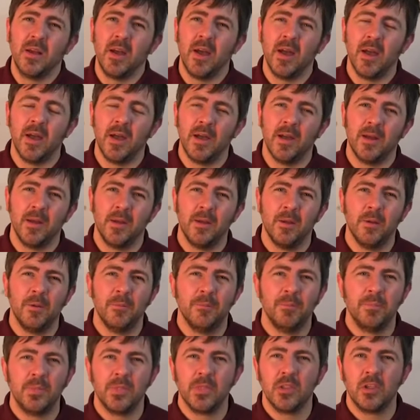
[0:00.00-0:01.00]

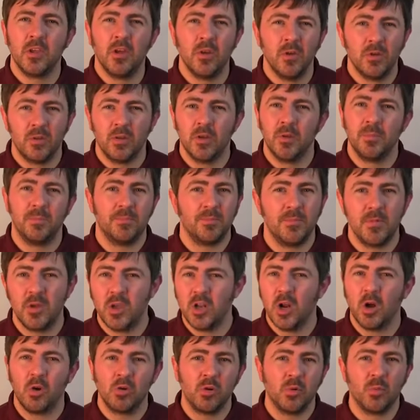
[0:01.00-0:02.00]
You
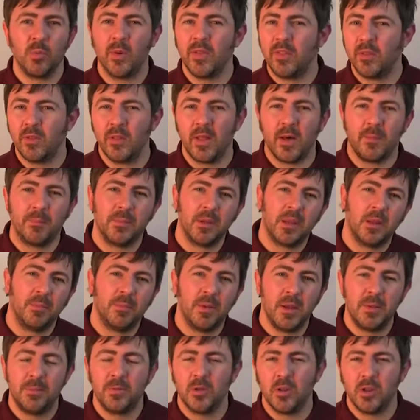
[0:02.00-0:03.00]
know, whether that be the
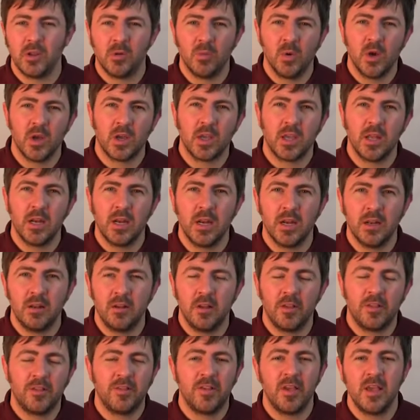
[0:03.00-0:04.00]
people that you're working in
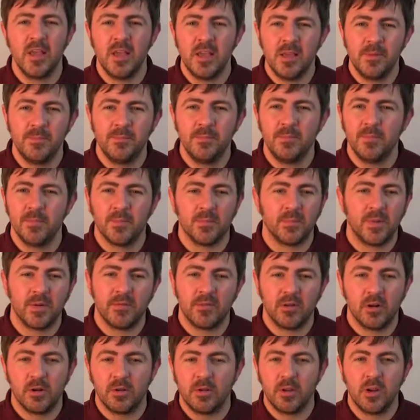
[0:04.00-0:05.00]
your team,
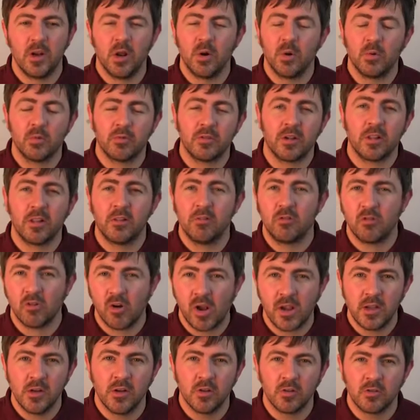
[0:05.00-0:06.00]
whether, you know, selling
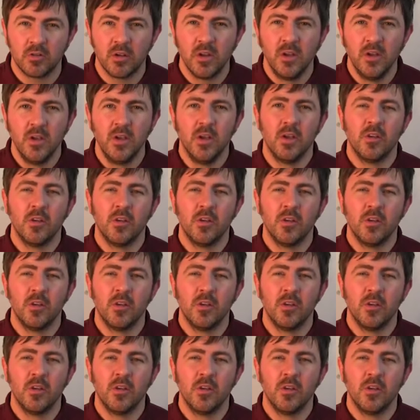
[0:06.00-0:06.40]
trainers,